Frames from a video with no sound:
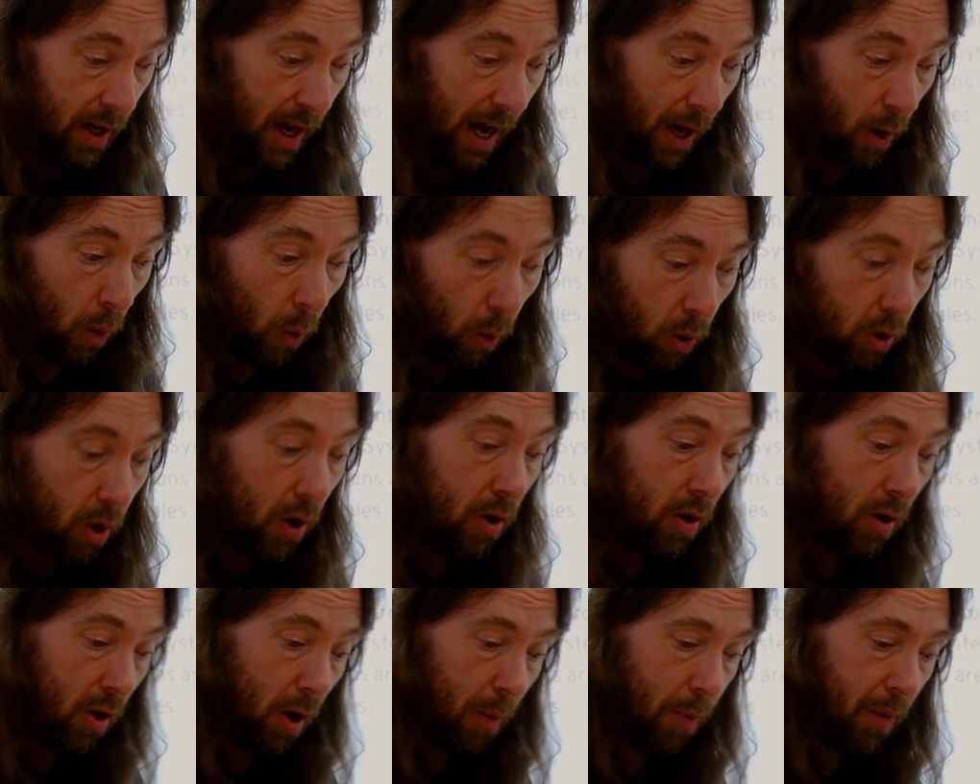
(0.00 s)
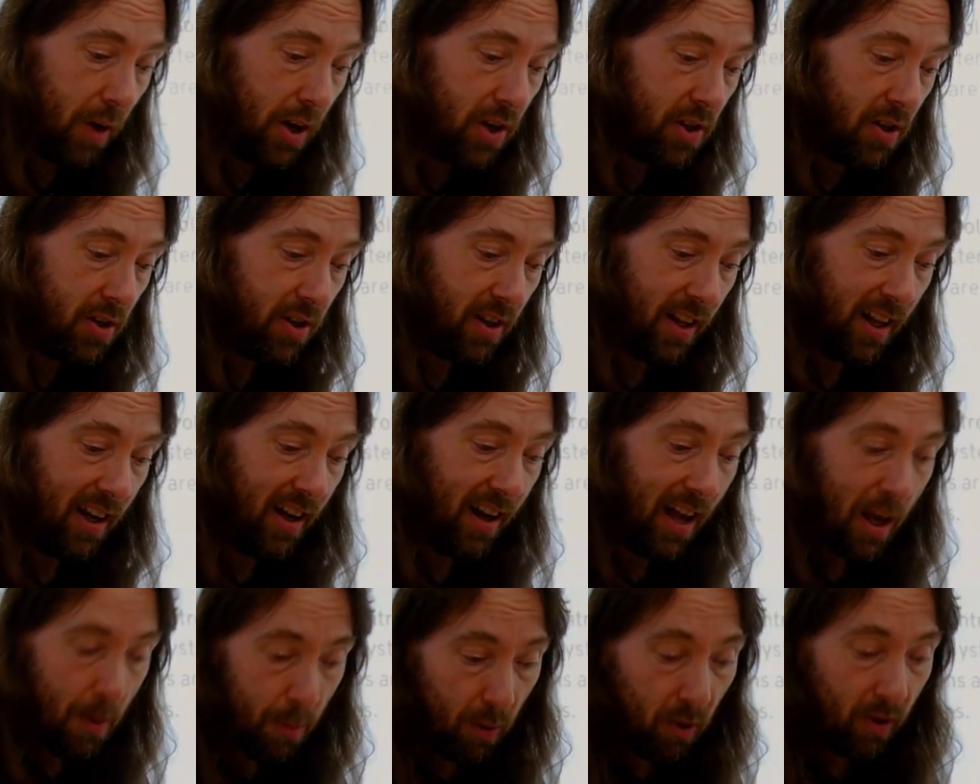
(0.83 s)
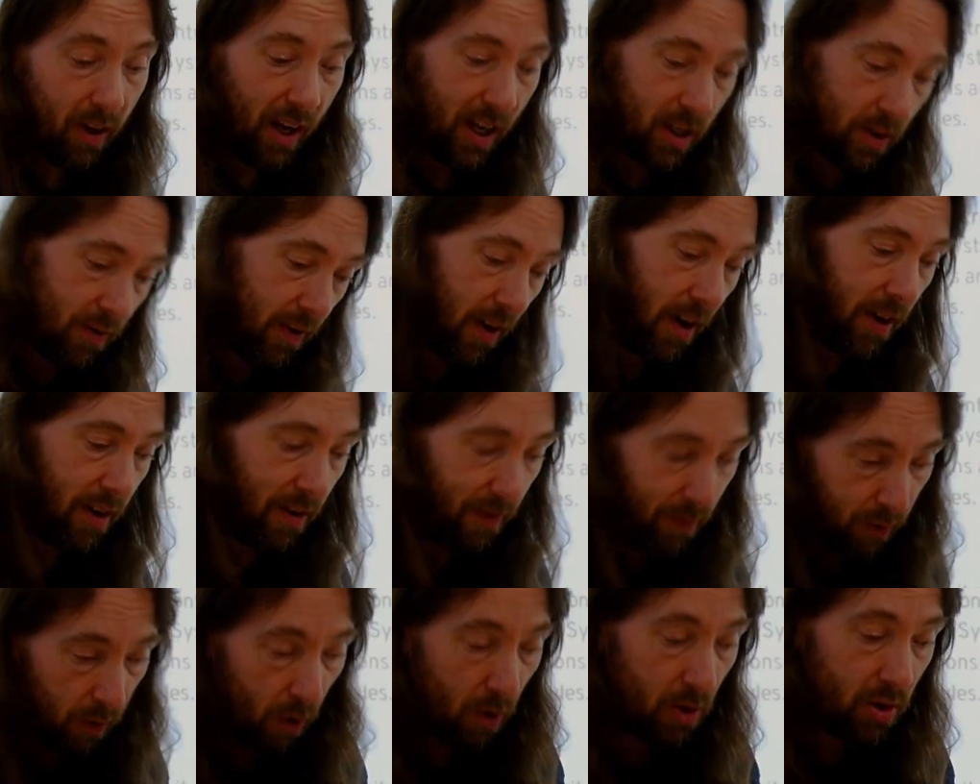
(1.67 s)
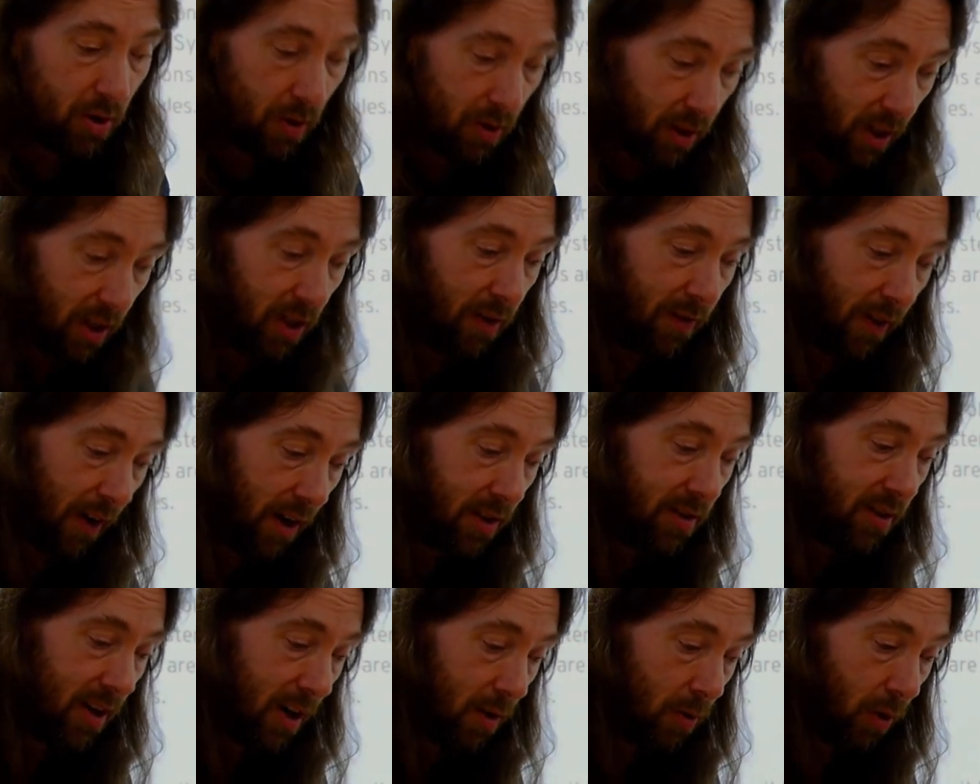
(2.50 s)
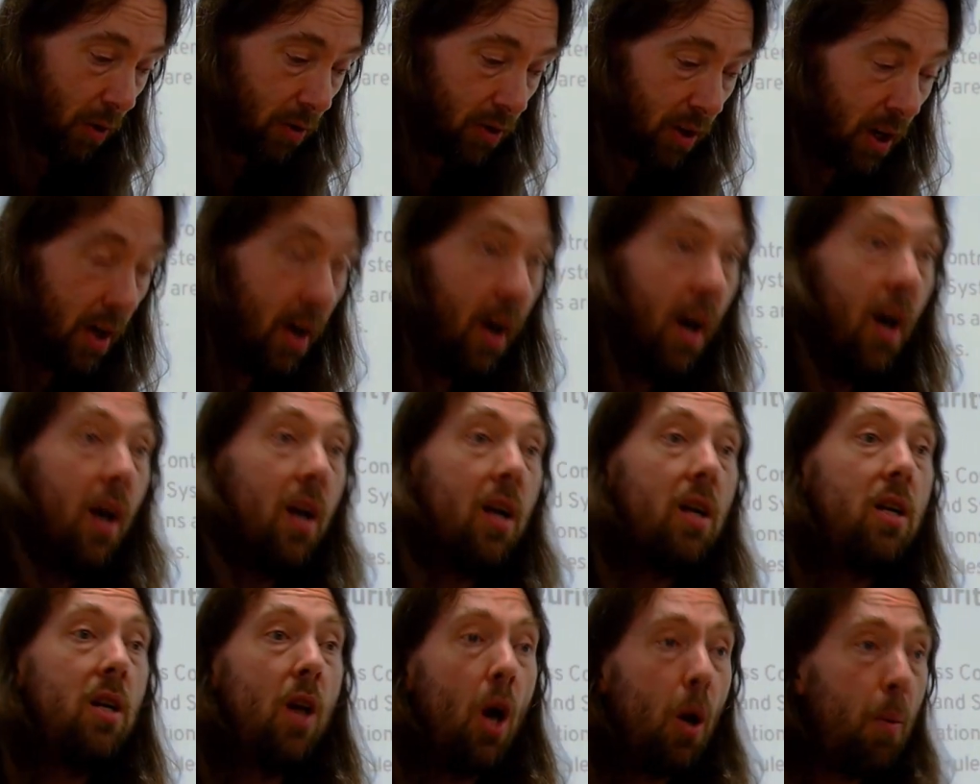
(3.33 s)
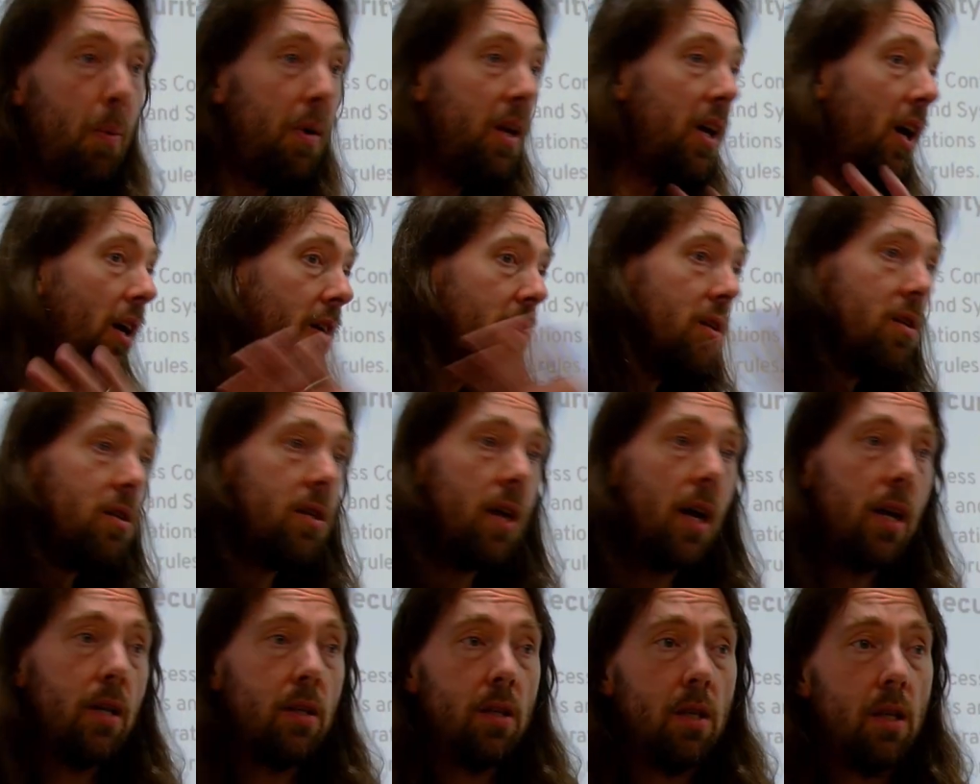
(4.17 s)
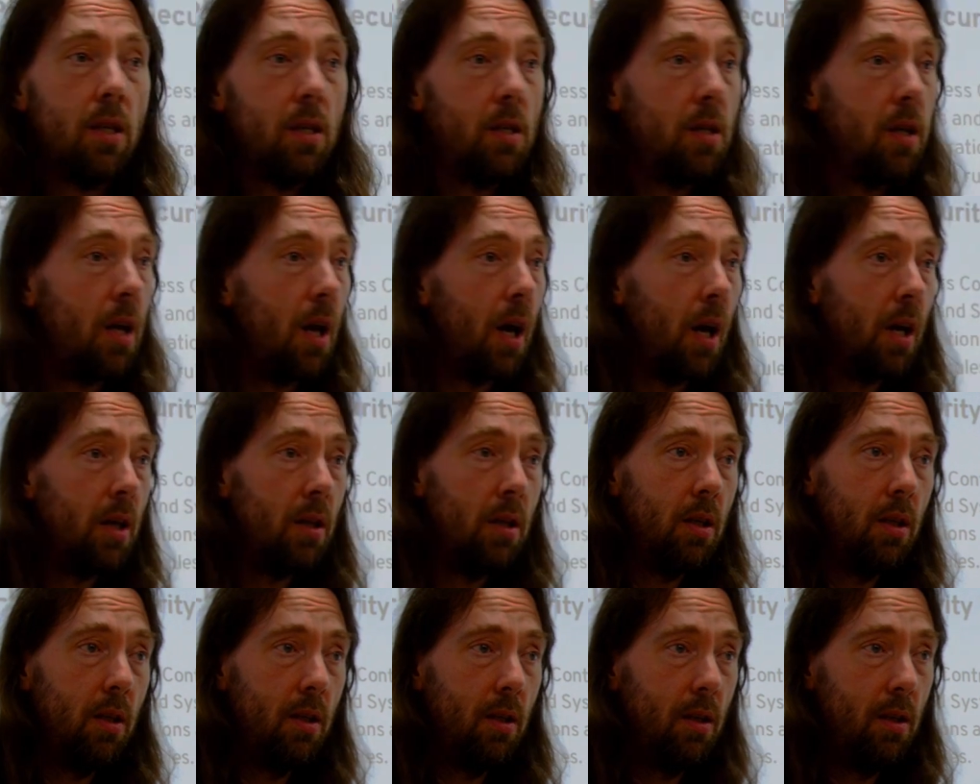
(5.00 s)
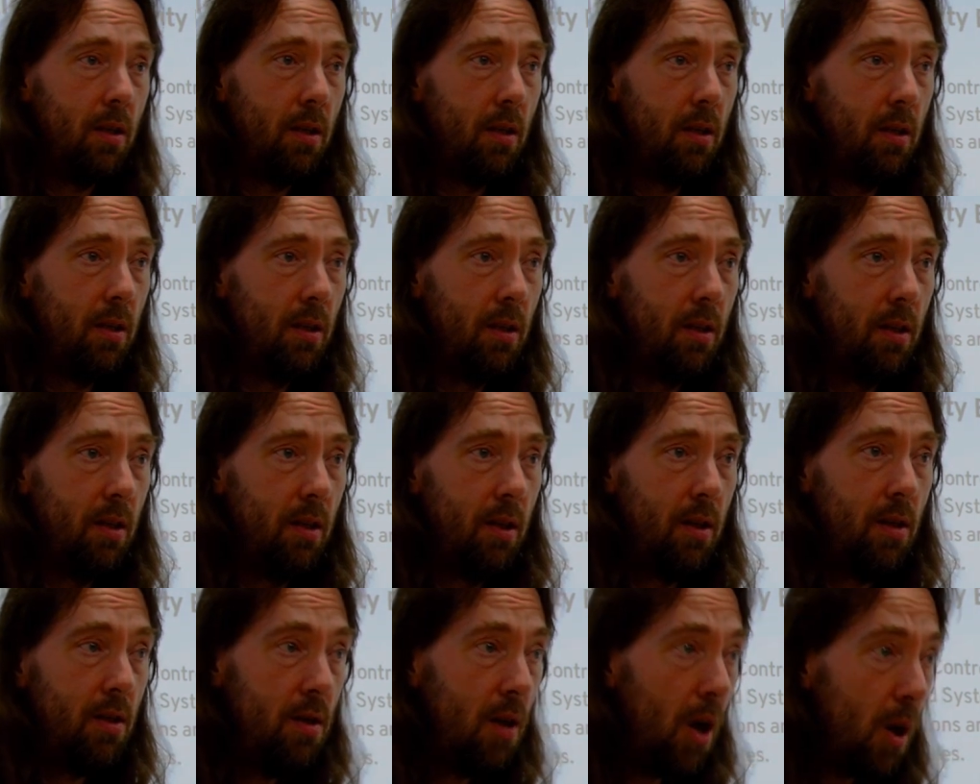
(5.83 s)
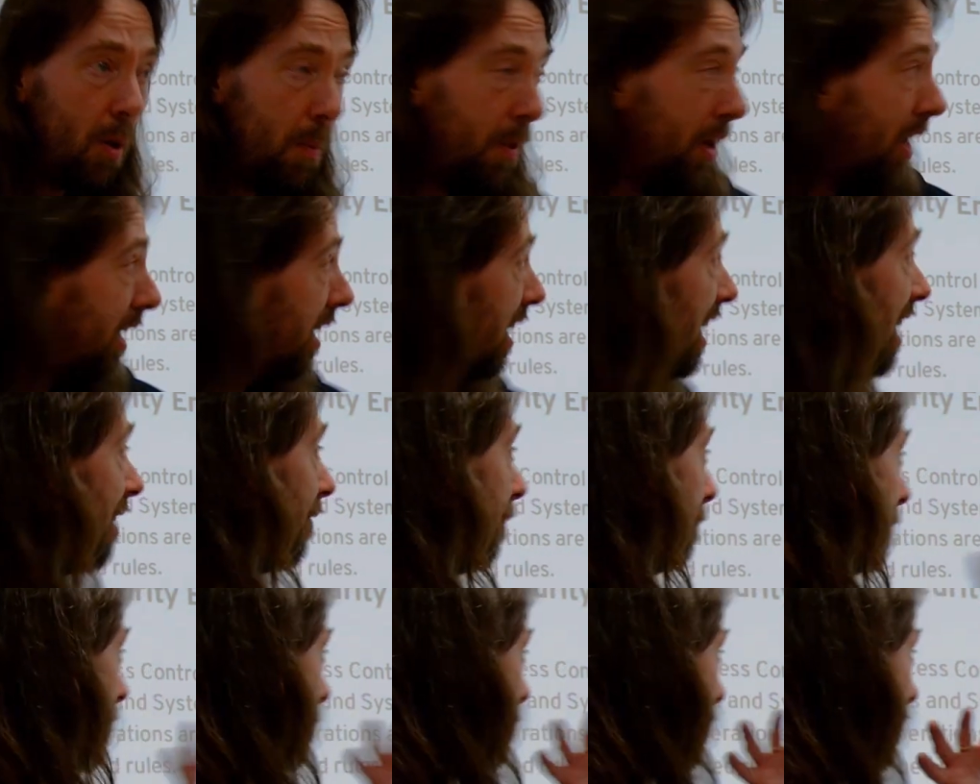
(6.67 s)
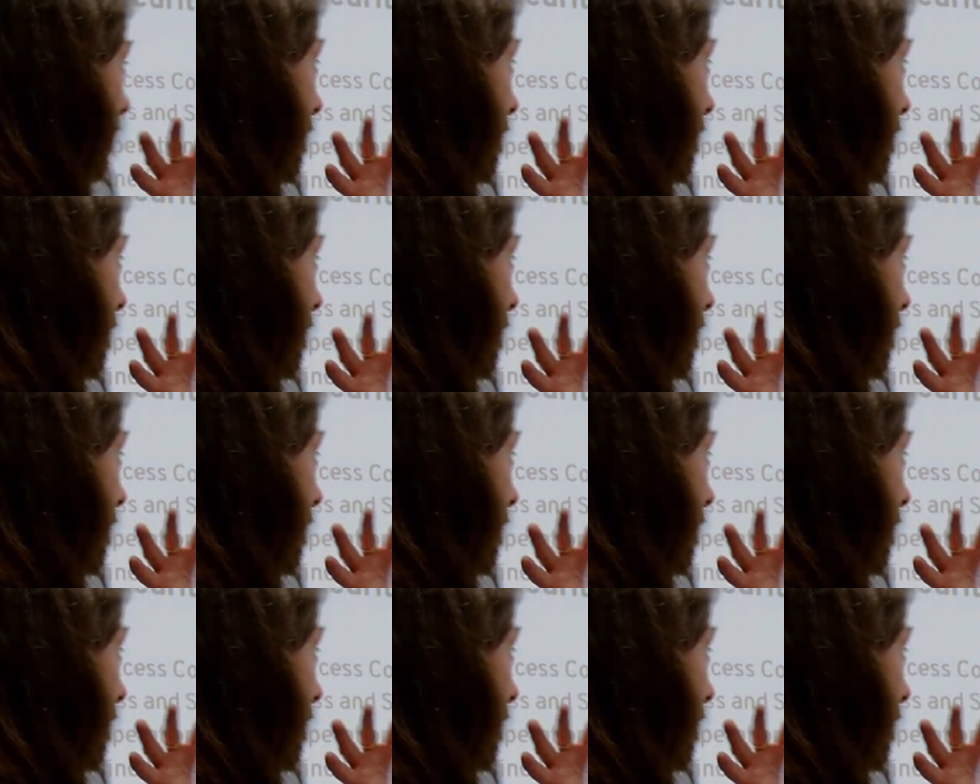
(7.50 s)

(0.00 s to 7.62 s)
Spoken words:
And all kernel operations are then labeled, classified, and enforced using a defined set of rules. Nobody understands this slide. Nobody, even people